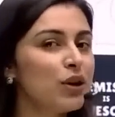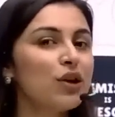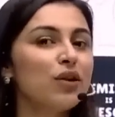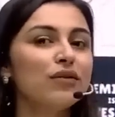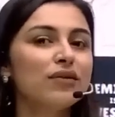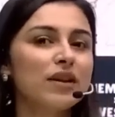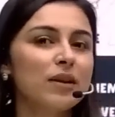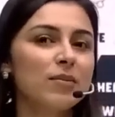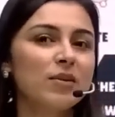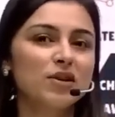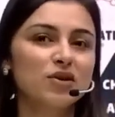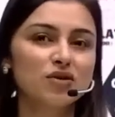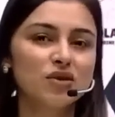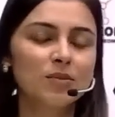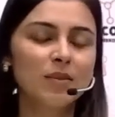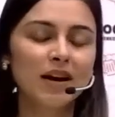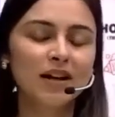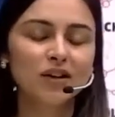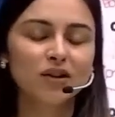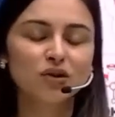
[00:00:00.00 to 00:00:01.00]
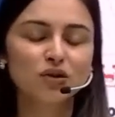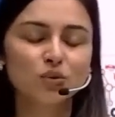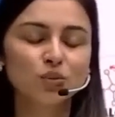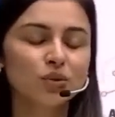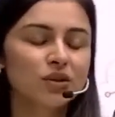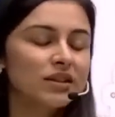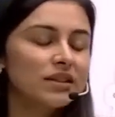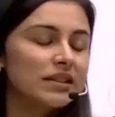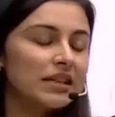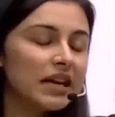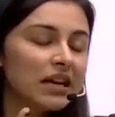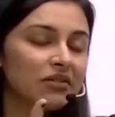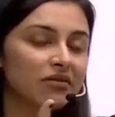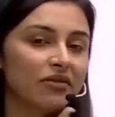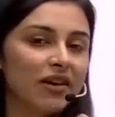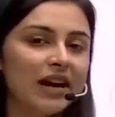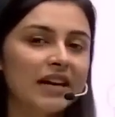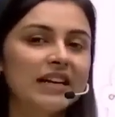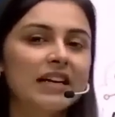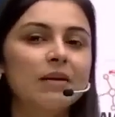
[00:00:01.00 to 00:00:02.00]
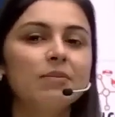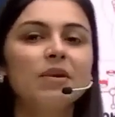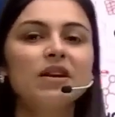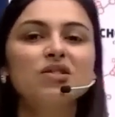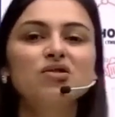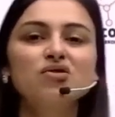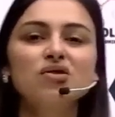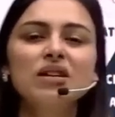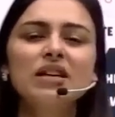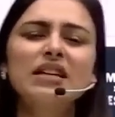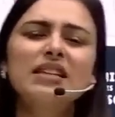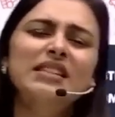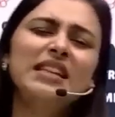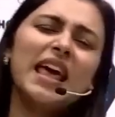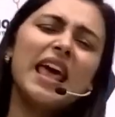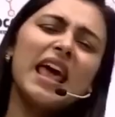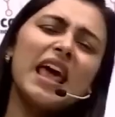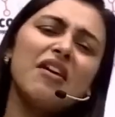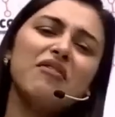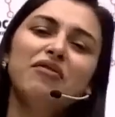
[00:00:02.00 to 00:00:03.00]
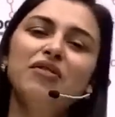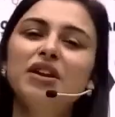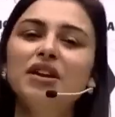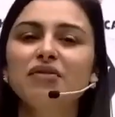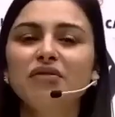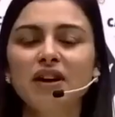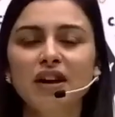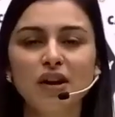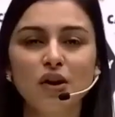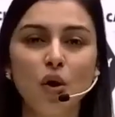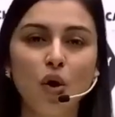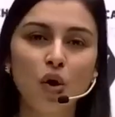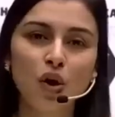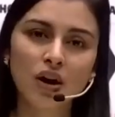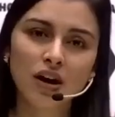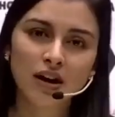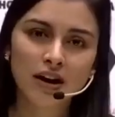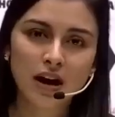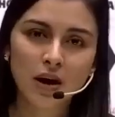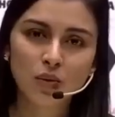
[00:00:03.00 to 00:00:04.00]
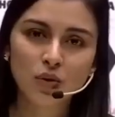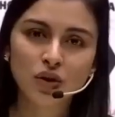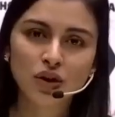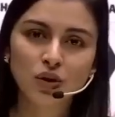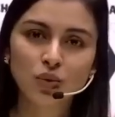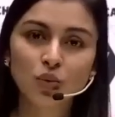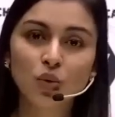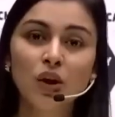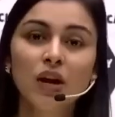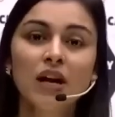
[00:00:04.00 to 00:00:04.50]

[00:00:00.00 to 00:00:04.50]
of chemistry, my dear students. In fact, chemistry is everywhere all around you.